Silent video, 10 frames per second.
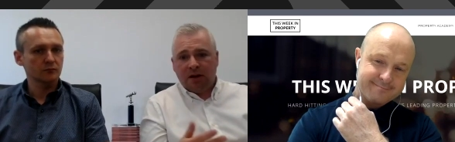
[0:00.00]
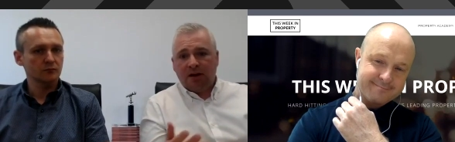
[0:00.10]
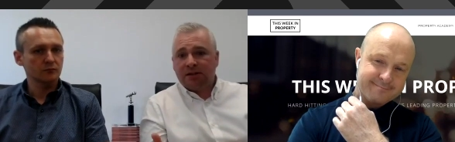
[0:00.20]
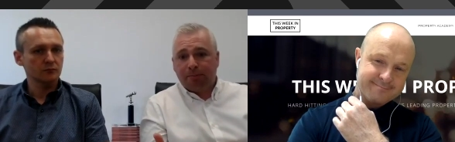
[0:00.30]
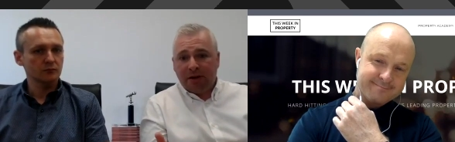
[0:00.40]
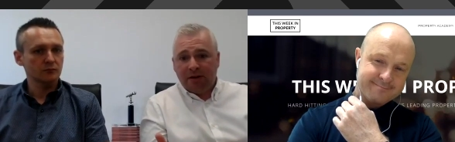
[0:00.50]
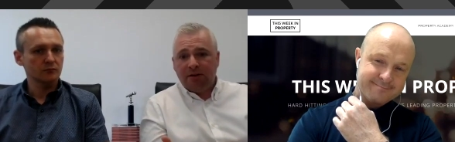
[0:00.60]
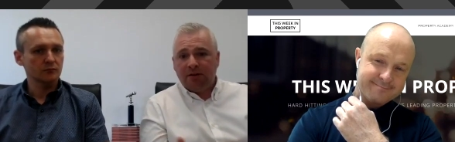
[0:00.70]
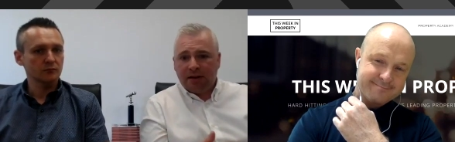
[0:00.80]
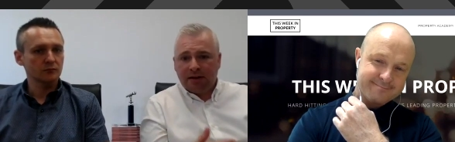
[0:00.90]
Speaker 1: ask
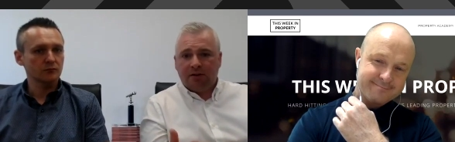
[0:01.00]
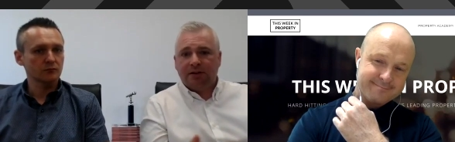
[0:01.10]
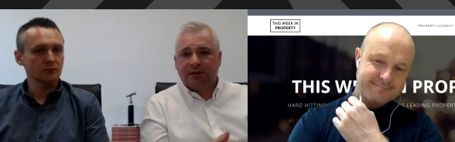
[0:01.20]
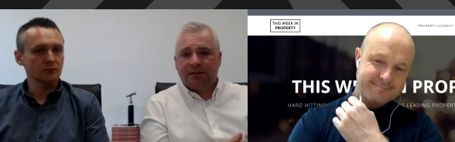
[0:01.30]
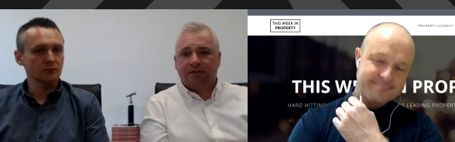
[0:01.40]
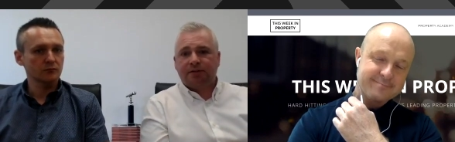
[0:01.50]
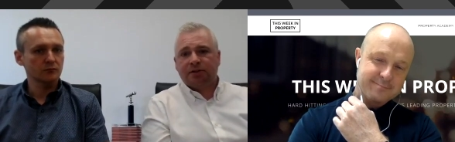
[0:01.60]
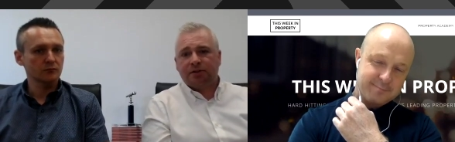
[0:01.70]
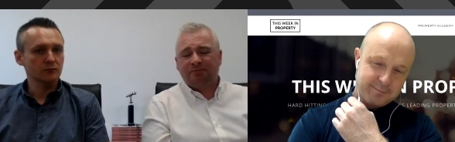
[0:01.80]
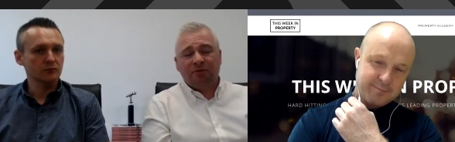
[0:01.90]
opinion, that kind of stuff.
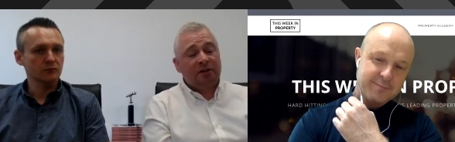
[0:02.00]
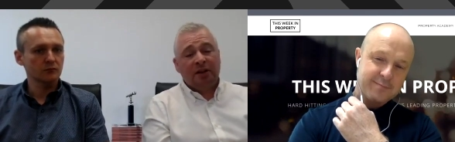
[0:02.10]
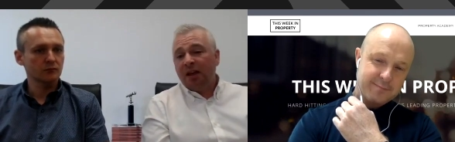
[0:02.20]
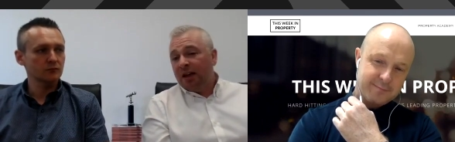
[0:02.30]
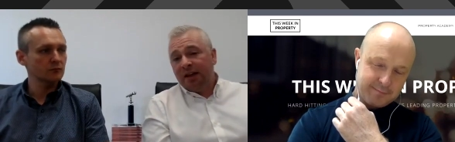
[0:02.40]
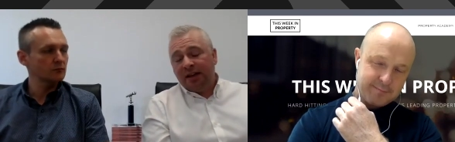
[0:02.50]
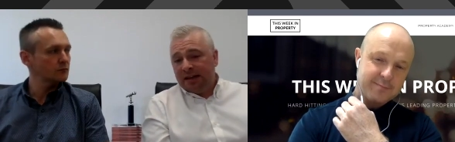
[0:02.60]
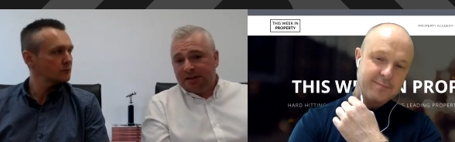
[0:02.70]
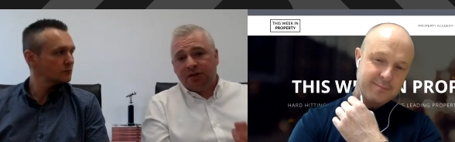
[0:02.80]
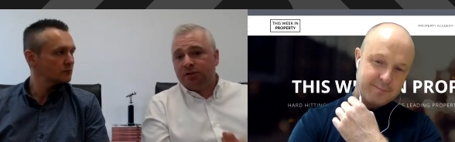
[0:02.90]
Just
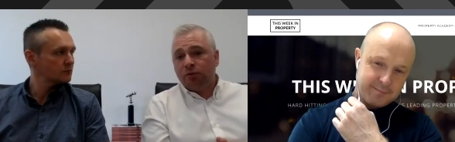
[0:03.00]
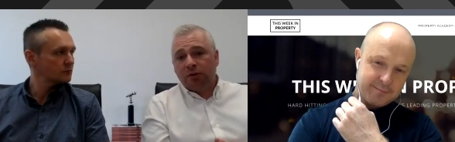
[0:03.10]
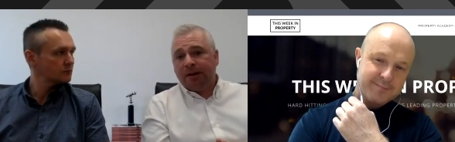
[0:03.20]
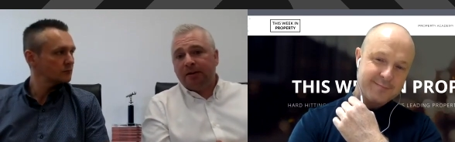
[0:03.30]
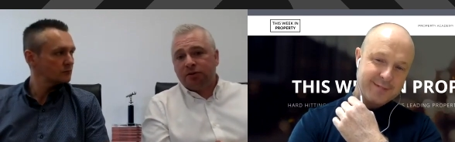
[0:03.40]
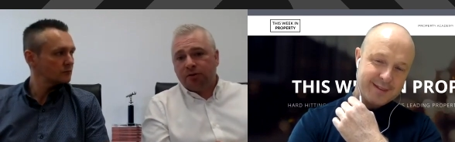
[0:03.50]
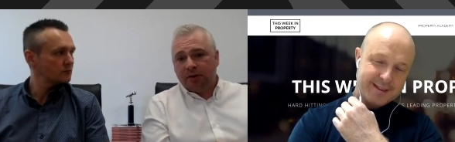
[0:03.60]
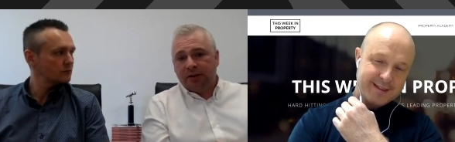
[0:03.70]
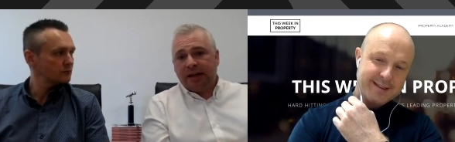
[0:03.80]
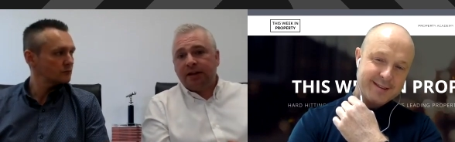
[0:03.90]
it's just all about
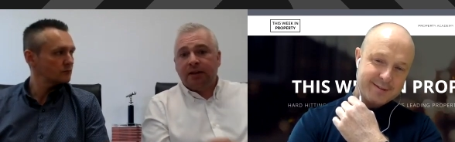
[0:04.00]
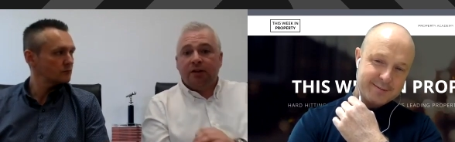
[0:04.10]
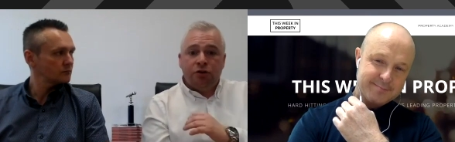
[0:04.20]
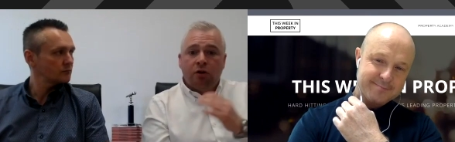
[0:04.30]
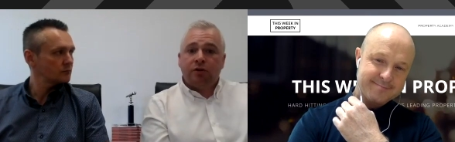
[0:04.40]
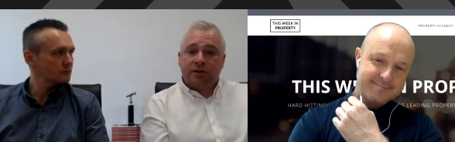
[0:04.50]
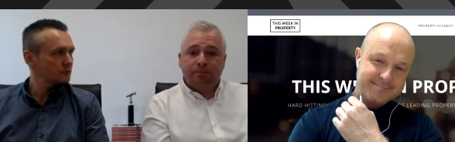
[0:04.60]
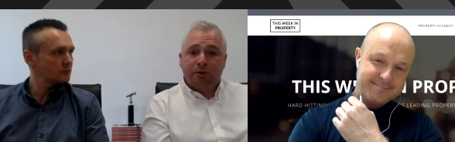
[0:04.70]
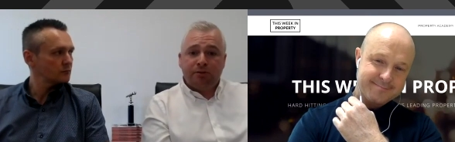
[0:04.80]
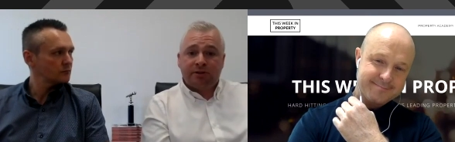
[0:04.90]
trying to get it not a
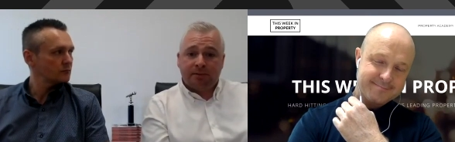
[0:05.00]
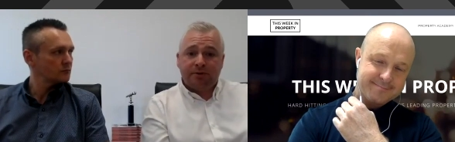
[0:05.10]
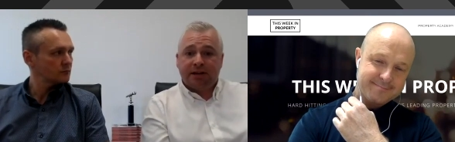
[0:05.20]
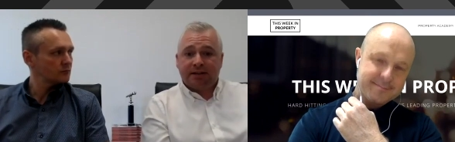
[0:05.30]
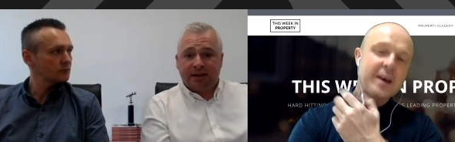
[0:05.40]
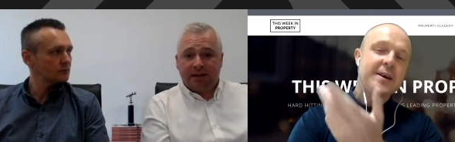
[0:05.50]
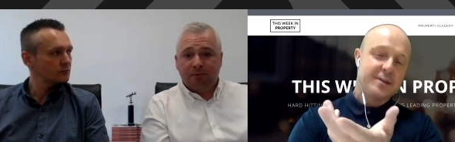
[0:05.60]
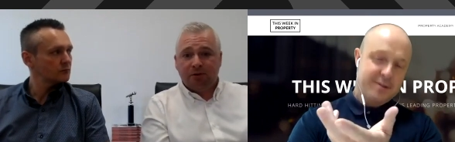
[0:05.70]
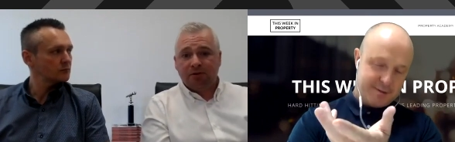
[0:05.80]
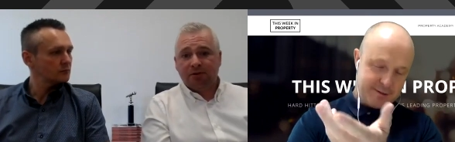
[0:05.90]
taboo subject
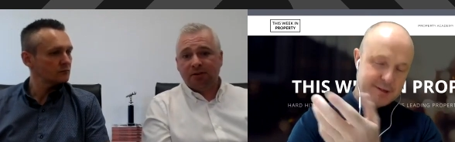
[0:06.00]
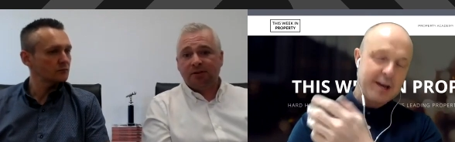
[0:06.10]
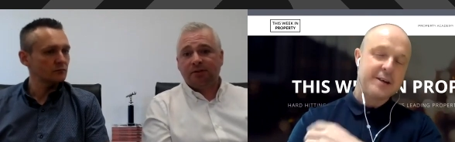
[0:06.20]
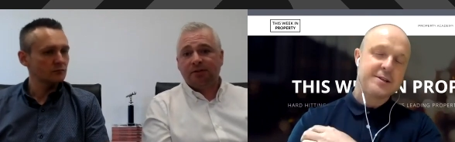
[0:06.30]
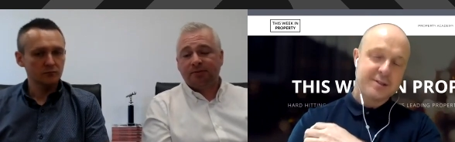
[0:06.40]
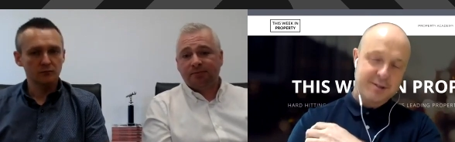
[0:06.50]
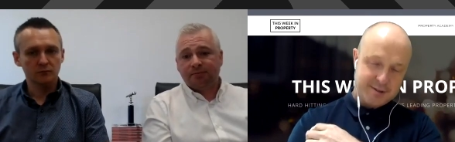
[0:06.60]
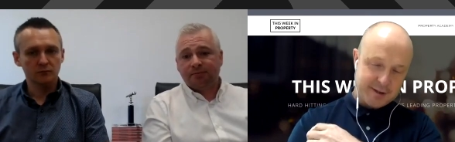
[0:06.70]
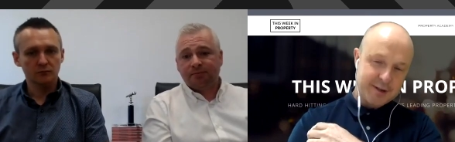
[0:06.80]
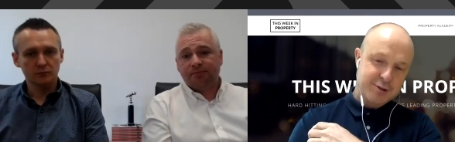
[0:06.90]
anymore.
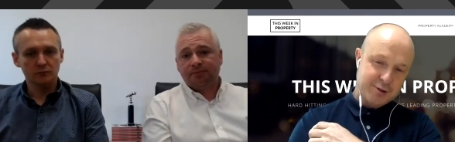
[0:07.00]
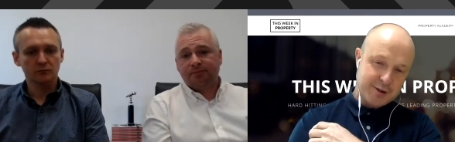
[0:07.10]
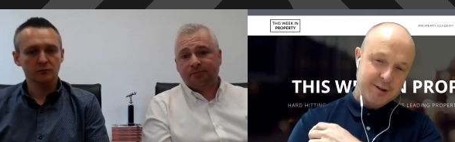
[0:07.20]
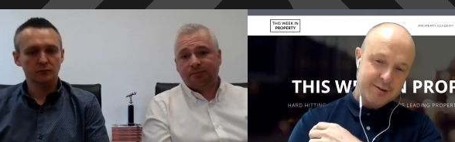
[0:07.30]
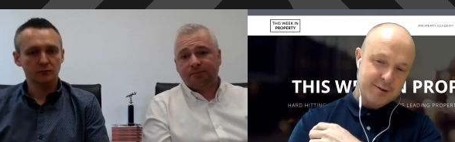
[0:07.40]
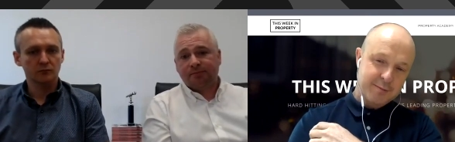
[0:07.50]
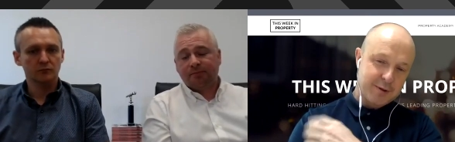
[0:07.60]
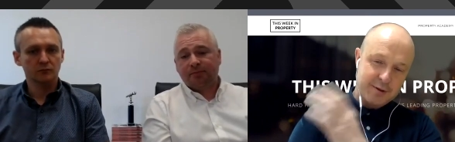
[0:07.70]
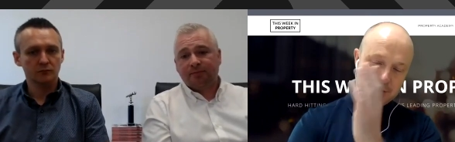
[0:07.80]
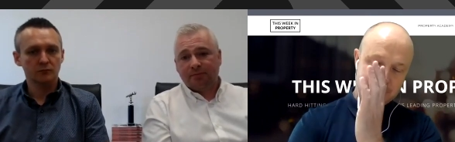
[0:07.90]
Speaker 2: Yes, that's right.
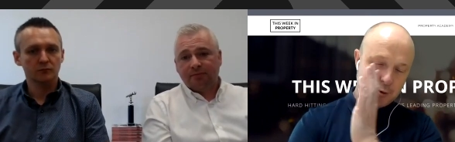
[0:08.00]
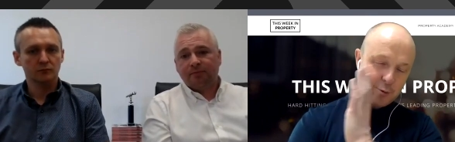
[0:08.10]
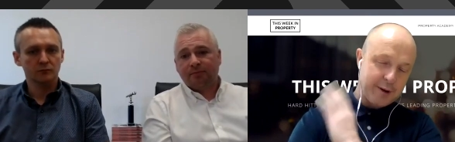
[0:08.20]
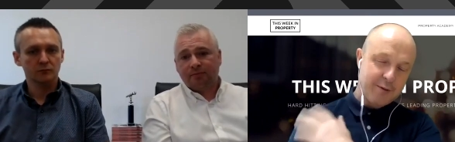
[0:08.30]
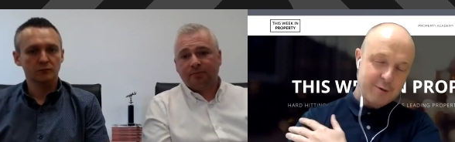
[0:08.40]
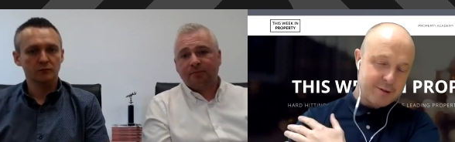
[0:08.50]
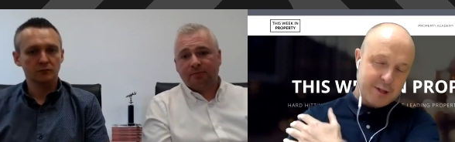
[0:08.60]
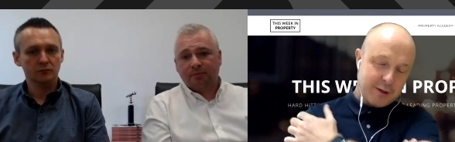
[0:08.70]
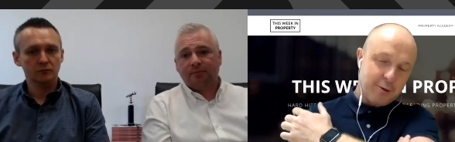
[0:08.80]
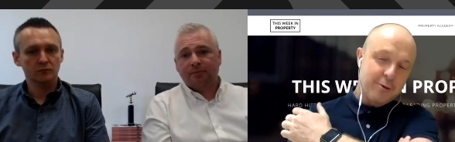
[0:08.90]
Something no one even
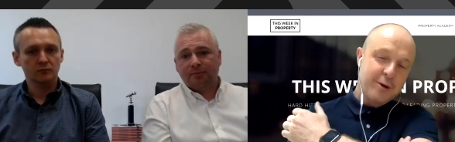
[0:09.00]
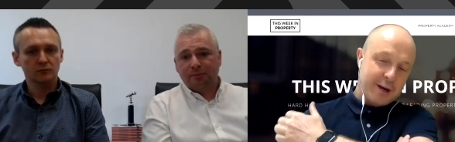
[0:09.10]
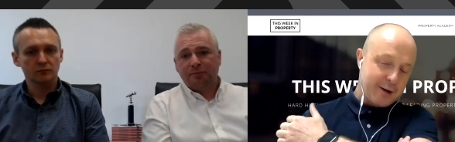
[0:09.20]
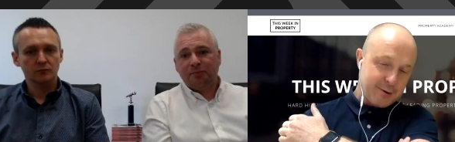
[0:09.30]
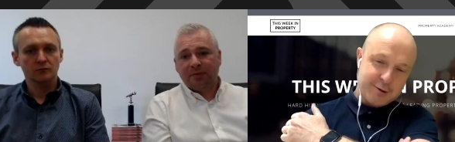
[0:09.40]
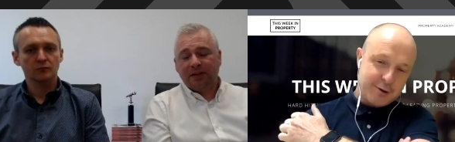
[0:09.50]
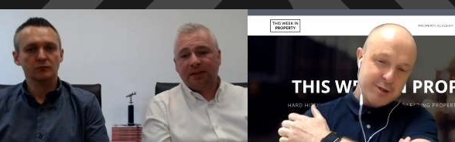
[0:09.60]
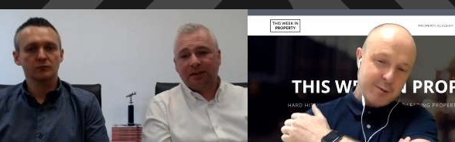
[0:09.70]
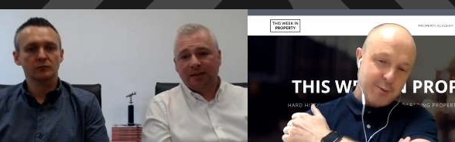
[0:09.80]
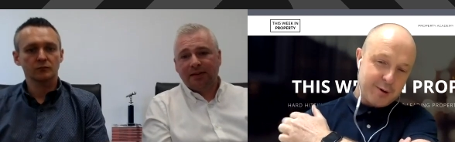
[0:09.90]
wants to look at or
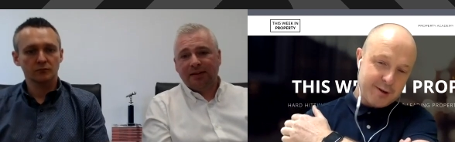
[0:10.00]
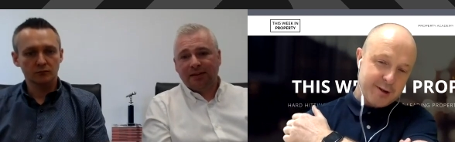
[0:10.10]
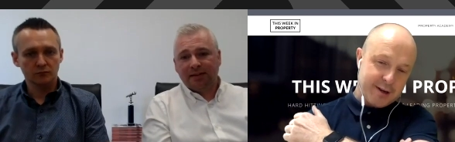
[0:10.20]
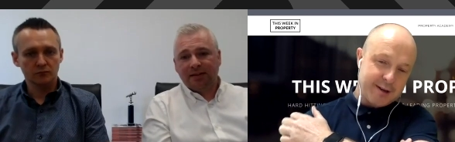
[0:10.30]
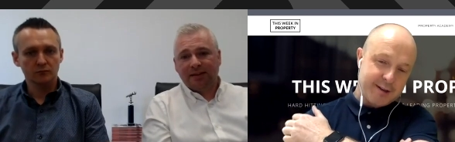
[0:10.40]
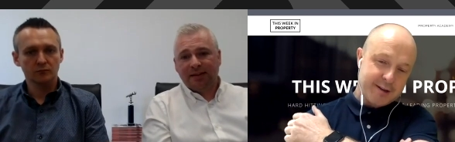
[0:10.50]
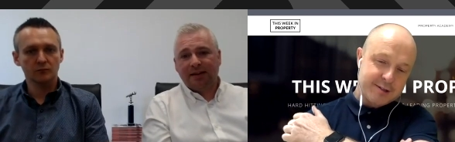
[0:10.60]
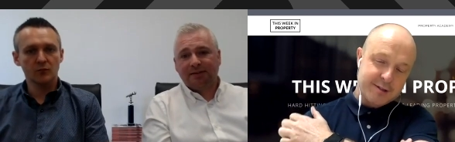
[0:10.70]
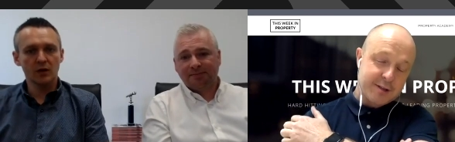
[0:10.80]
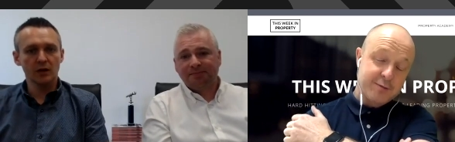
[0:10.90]
touch upon. Uh, that's
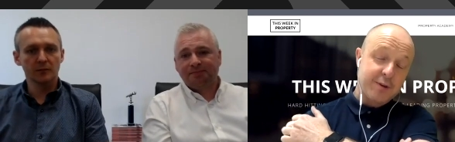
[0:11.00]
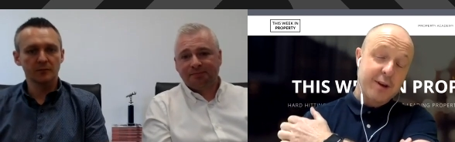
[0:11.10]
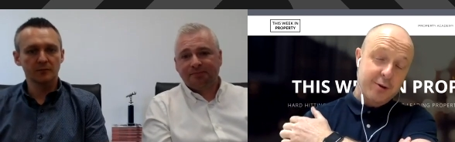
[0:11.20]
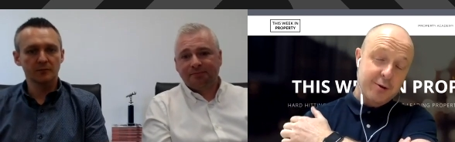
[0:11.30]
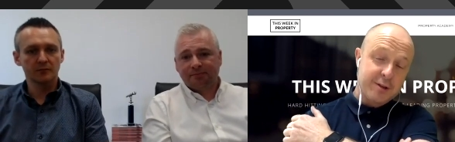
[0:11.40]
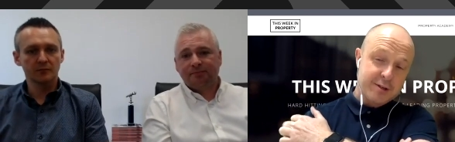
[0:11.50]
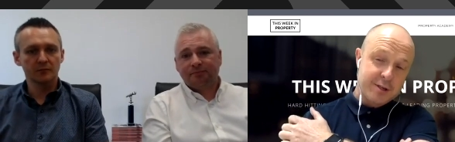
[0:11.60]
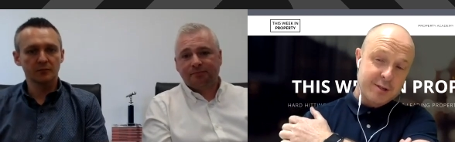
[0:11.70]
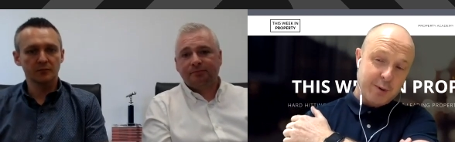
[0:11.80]
yeah. that's very good. He's that's